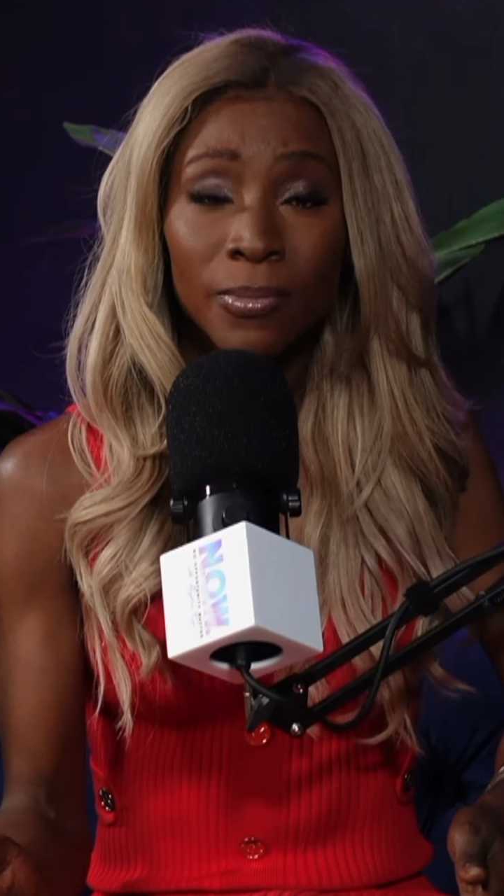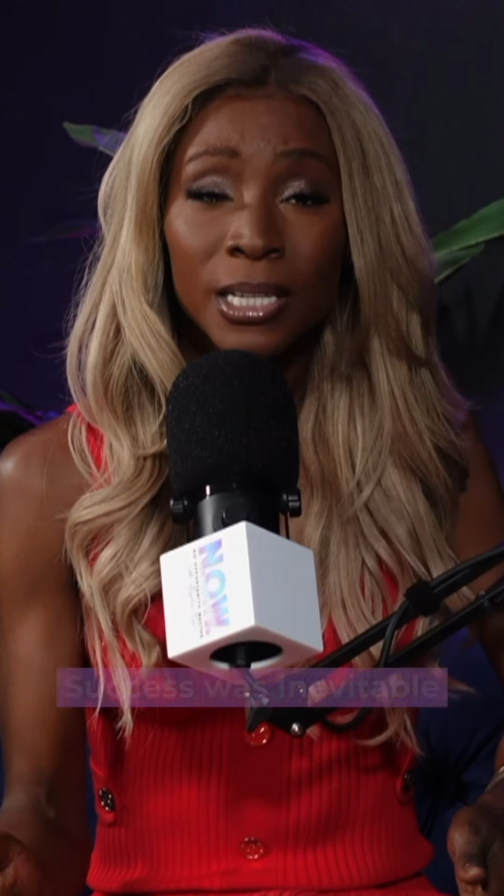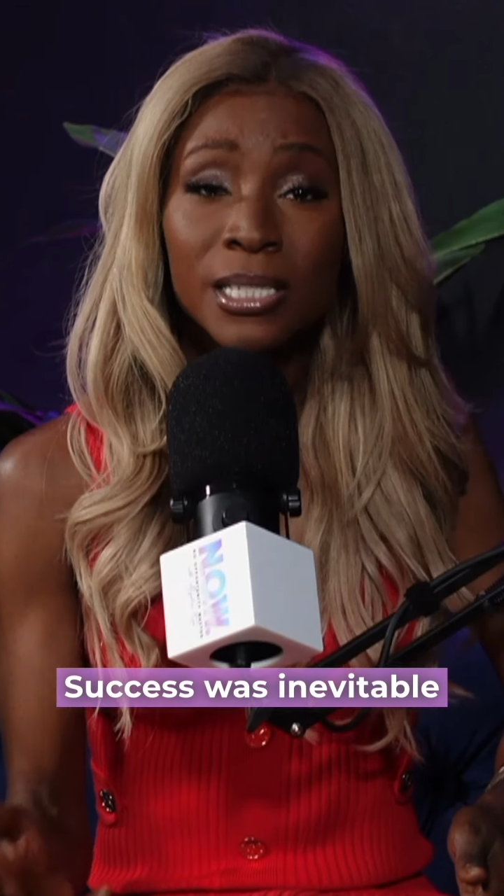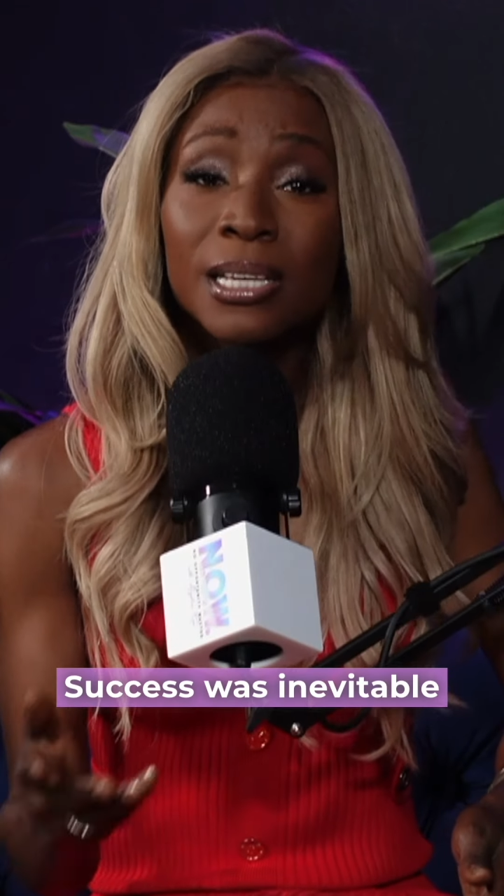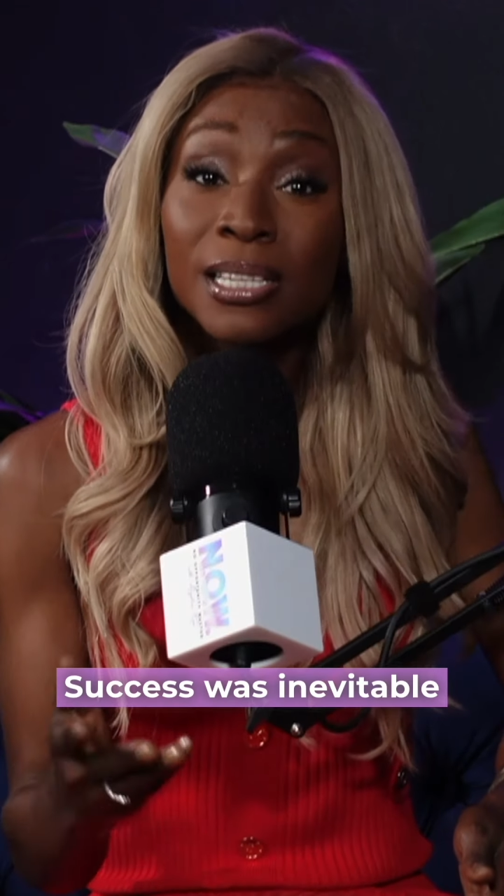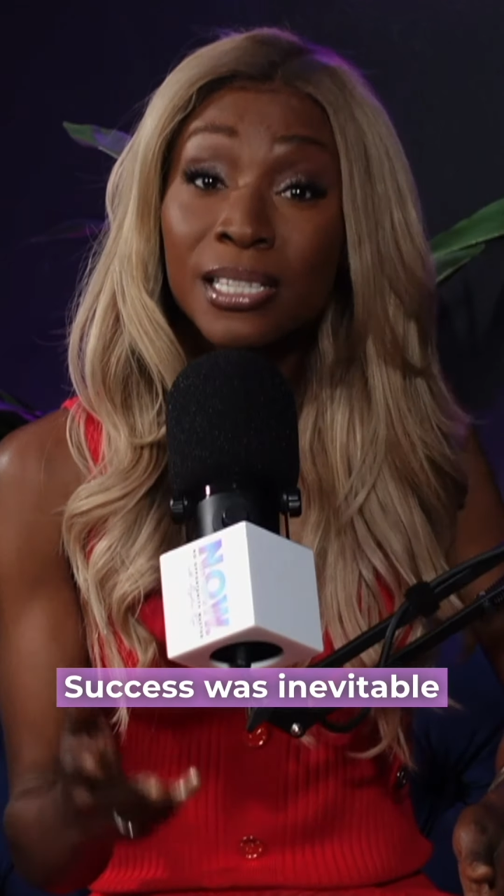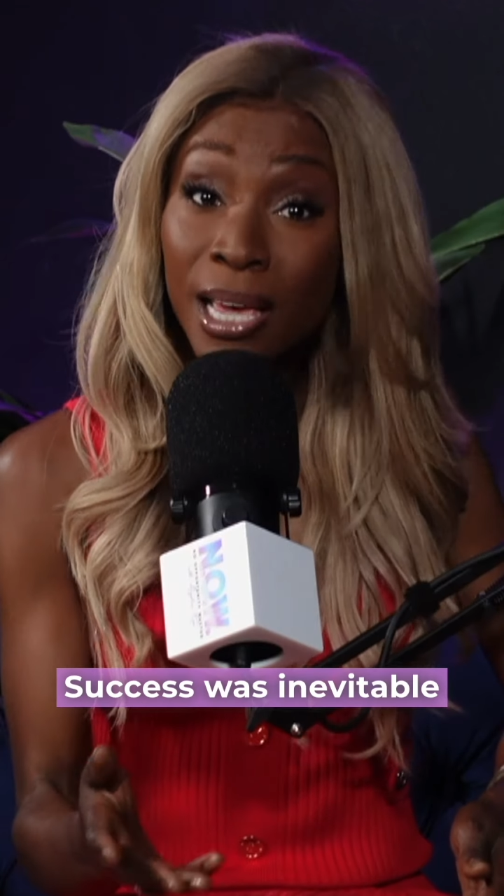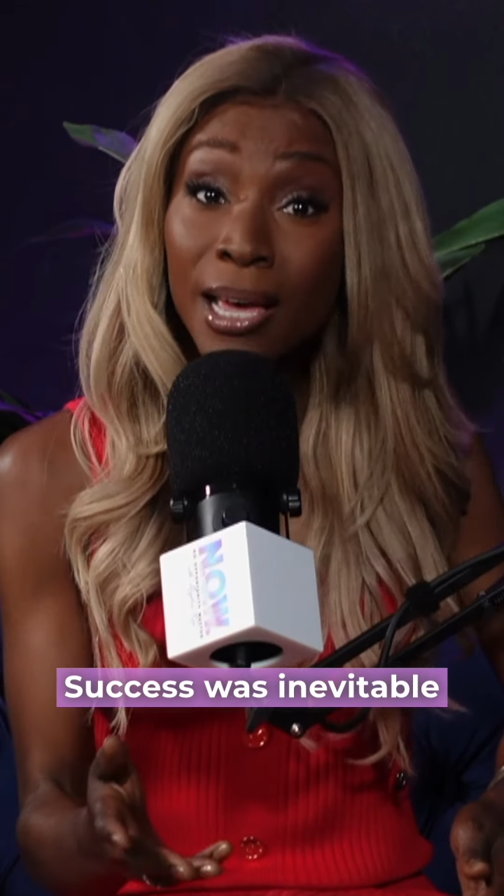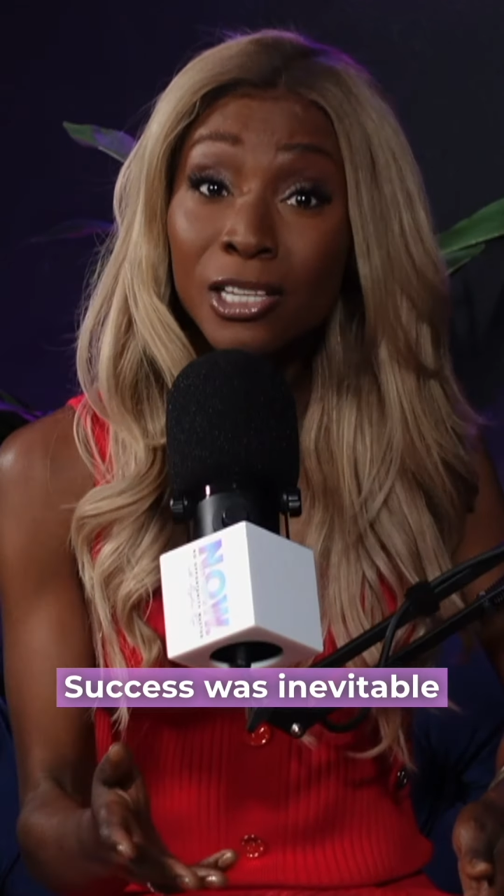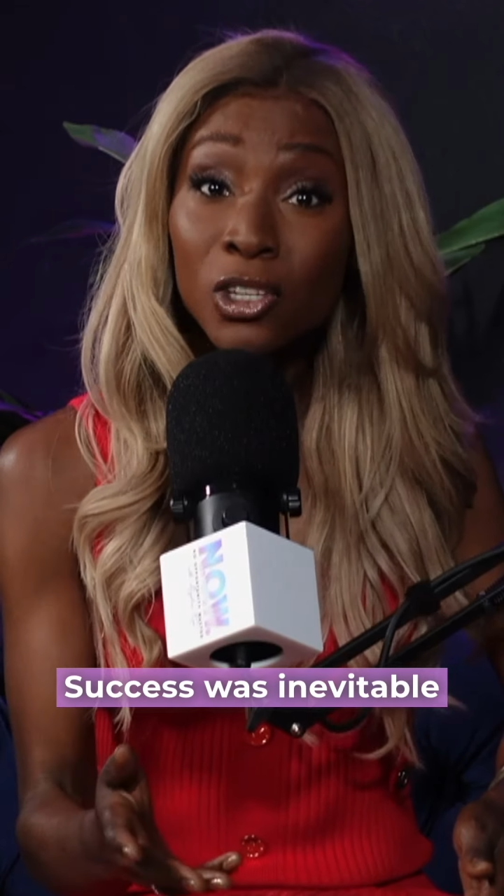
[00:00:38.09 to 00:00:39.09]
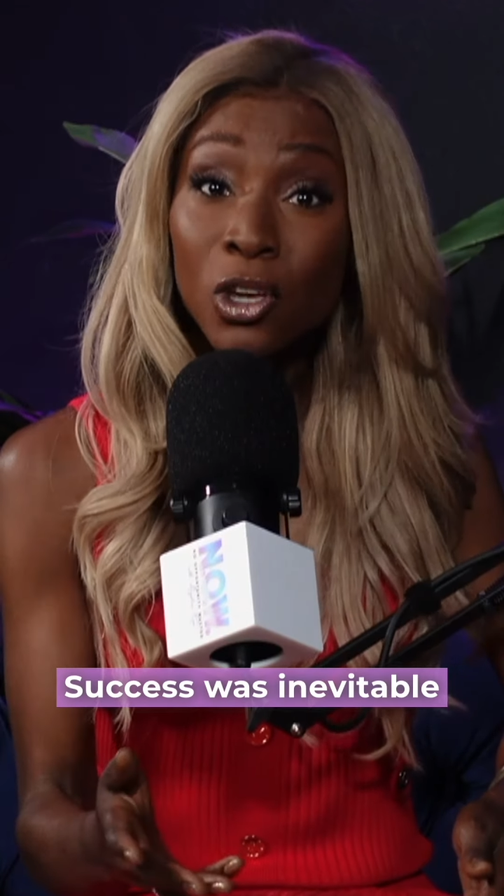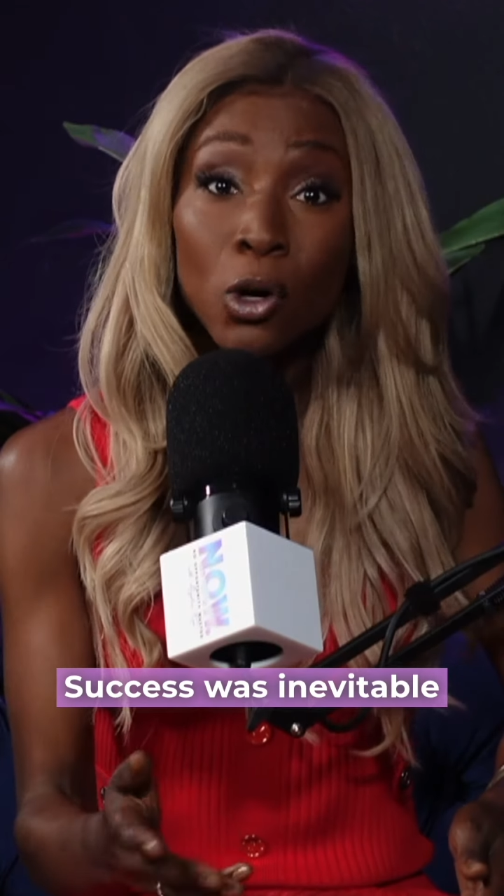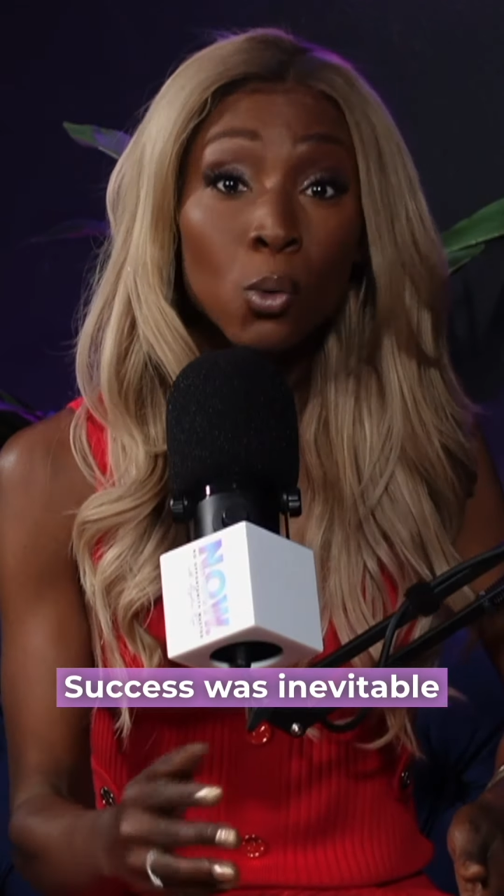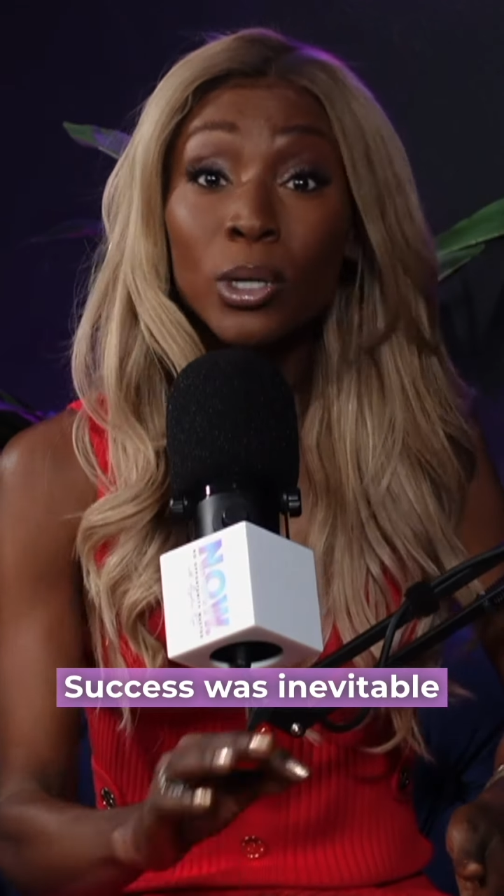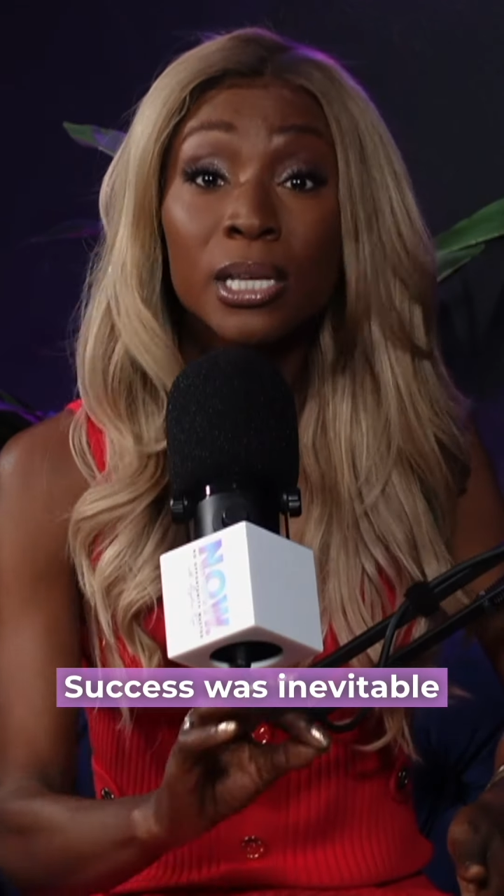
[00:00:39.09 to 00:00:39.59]
Success
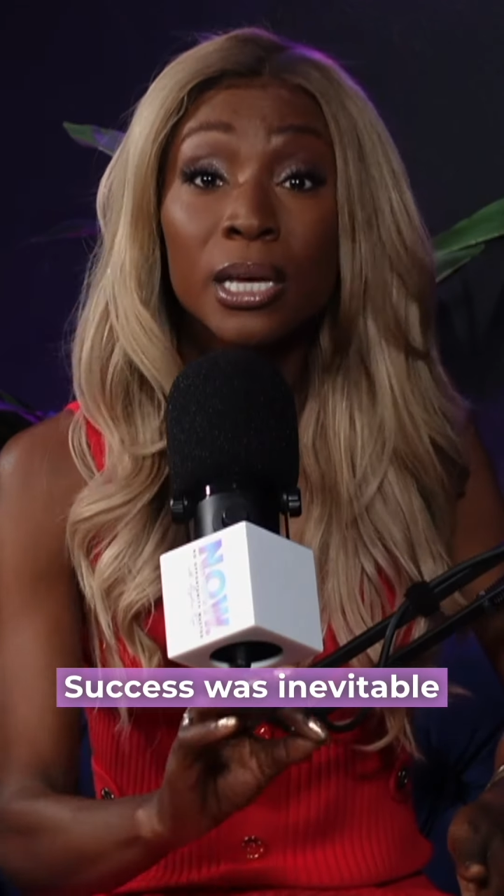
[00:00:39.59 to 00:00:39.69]
was